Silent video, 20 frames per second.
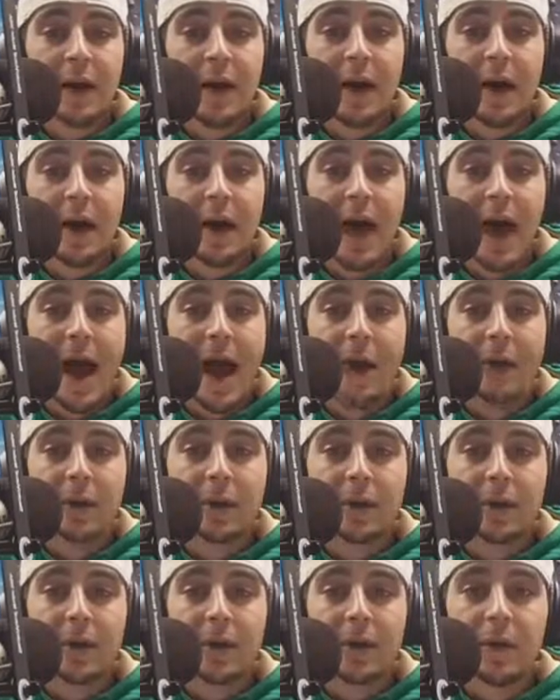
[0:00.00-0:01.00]

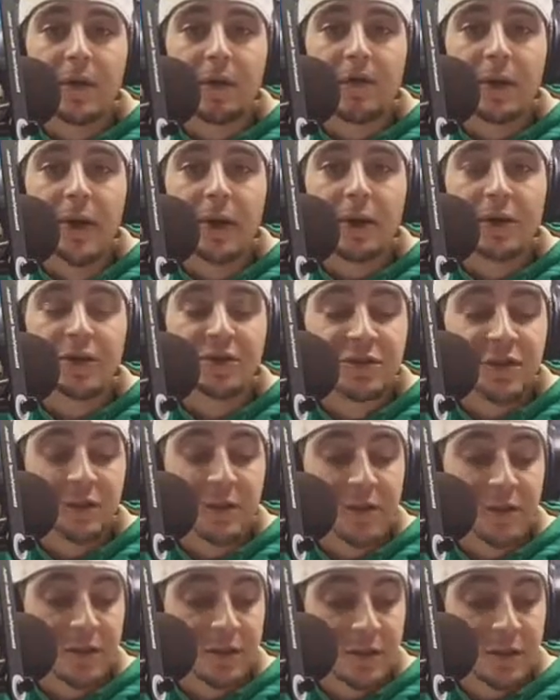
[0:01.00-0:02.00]
out in the first
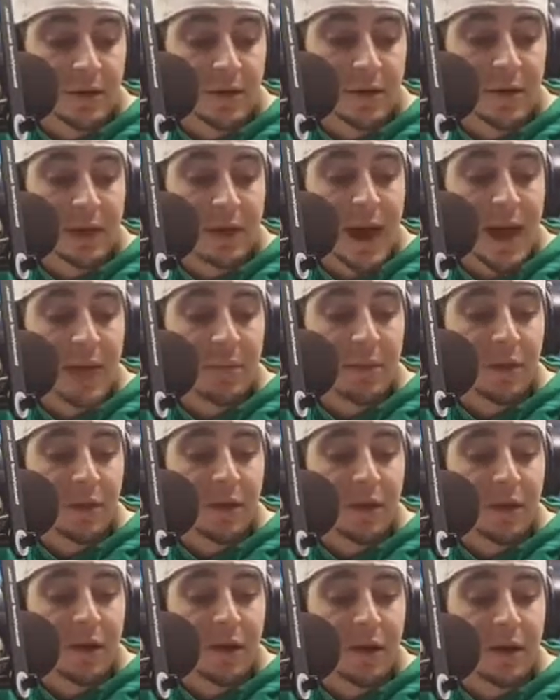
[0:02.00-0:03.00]
game of
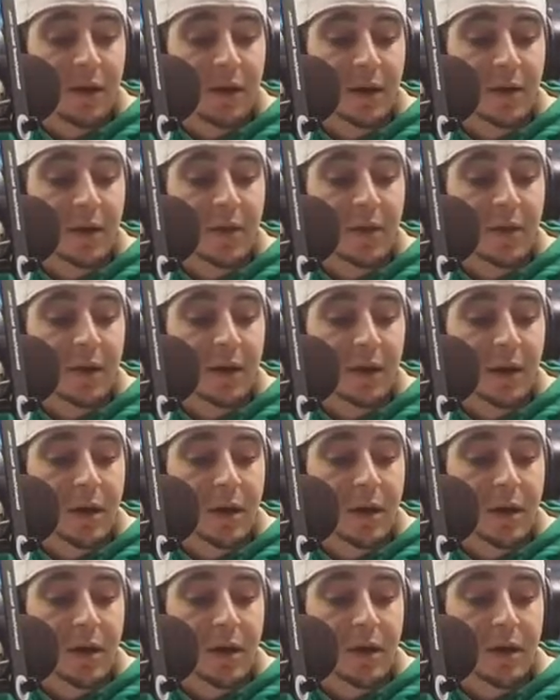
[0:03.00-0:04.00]
the year against
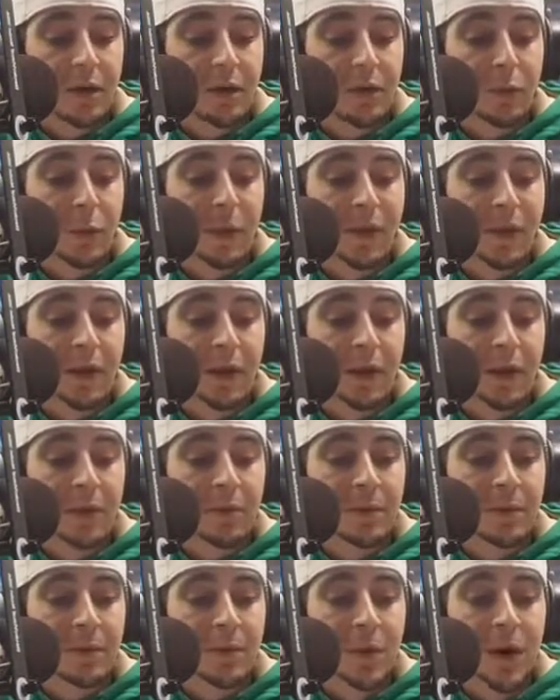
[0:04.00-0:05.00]
Louisiana
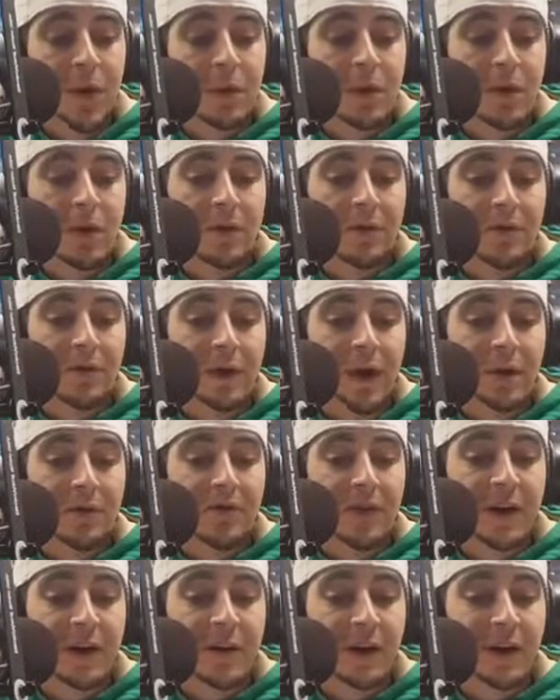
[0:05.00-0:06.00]
Monroe, a
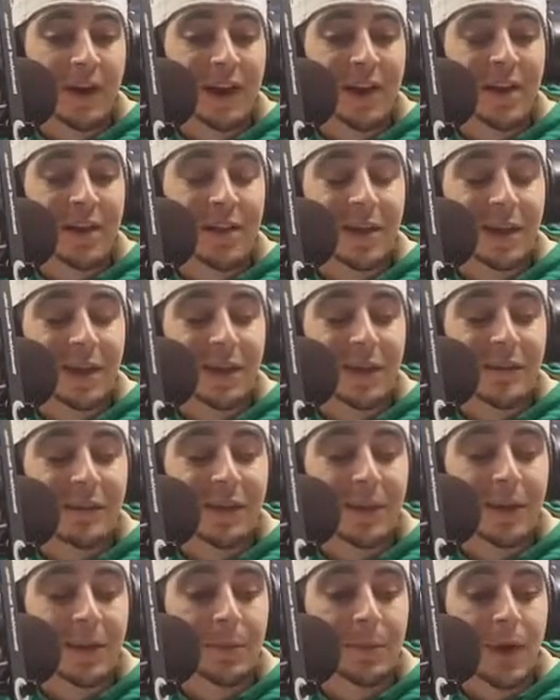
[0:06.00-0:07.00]
fairly
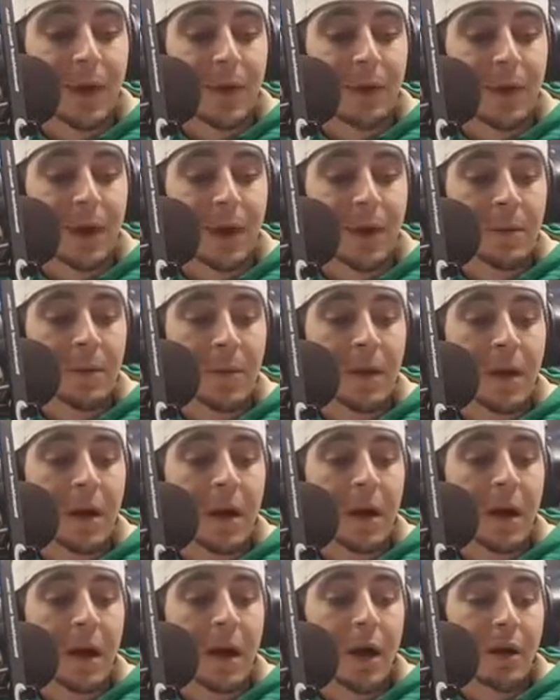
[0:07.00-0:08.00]
insignificant program
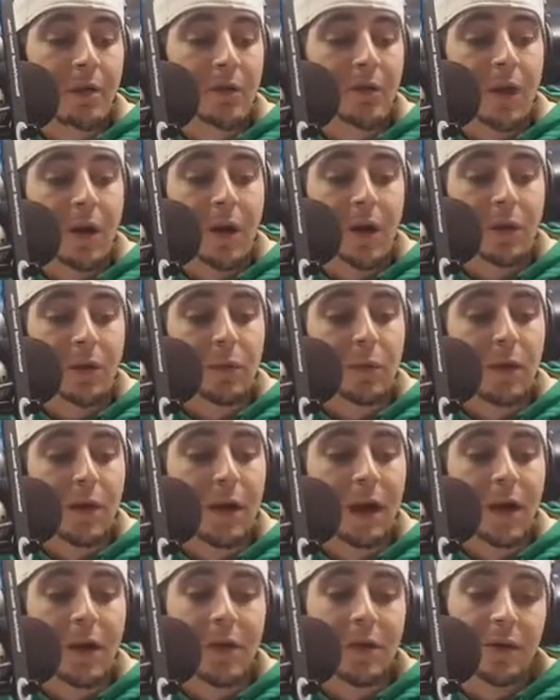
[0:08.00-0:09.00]
as far as we
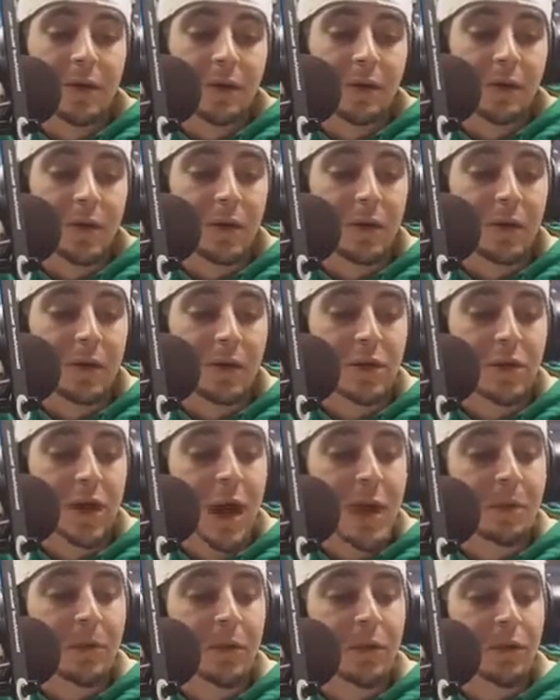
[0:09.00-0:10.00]
go. So it's a
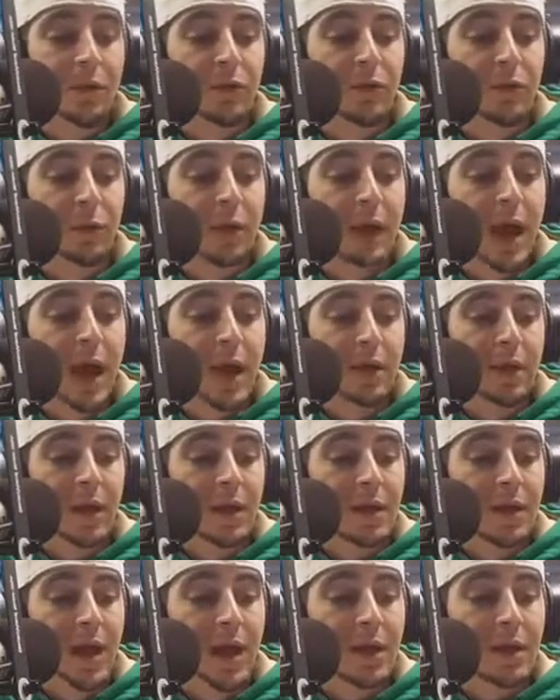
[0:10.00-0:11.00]
shame to lose 3 guys
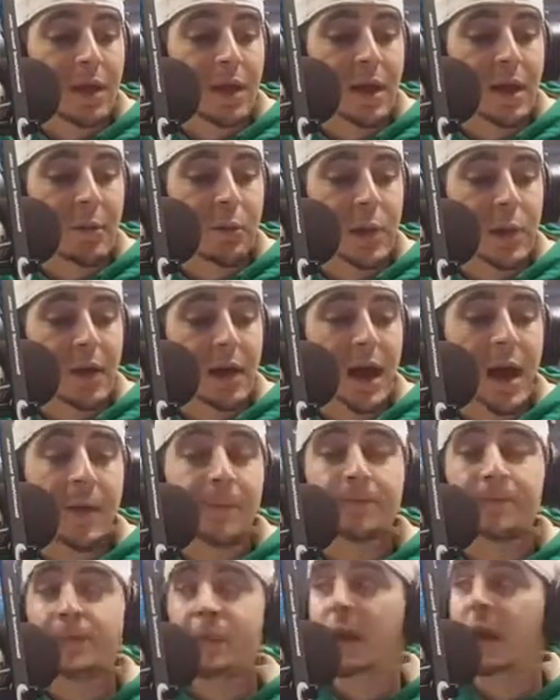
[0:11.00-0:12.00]
like that in one
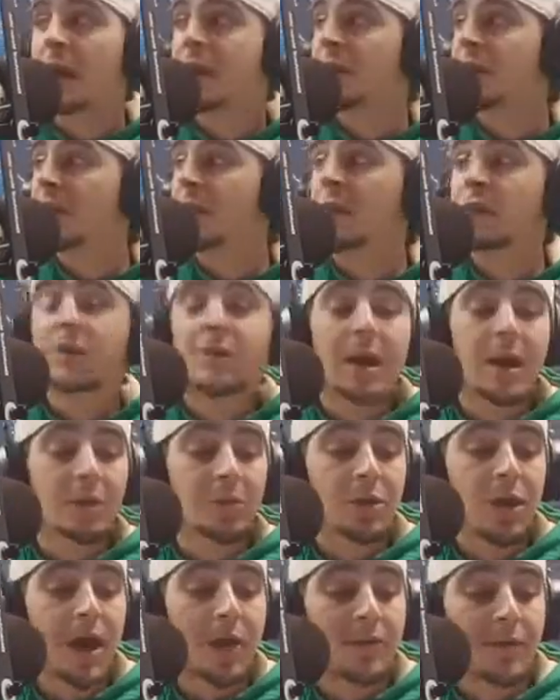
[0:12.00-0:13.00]
game. And then
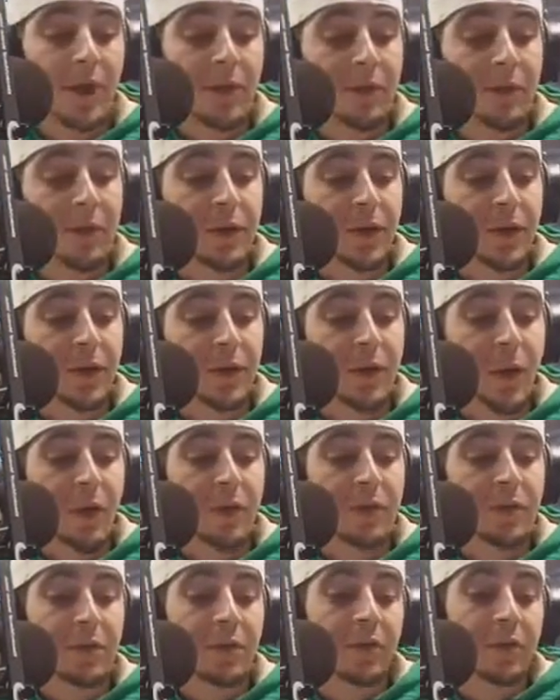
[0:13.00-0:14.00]
Sam Kraft's out for the year on the
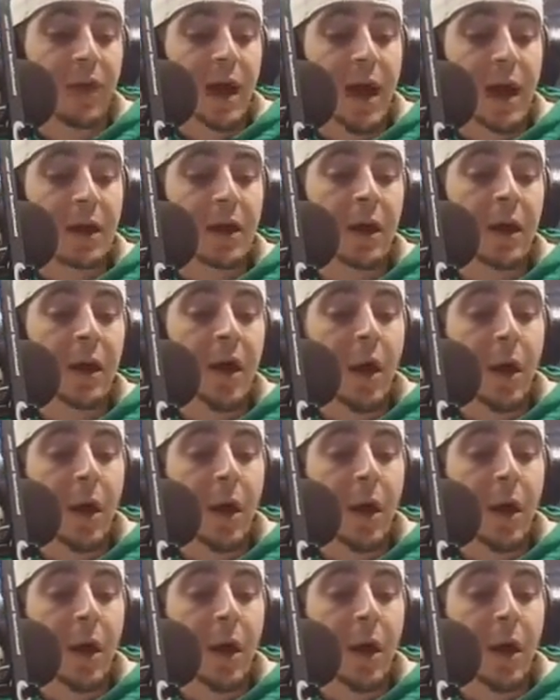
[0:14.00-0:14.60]
offensive side.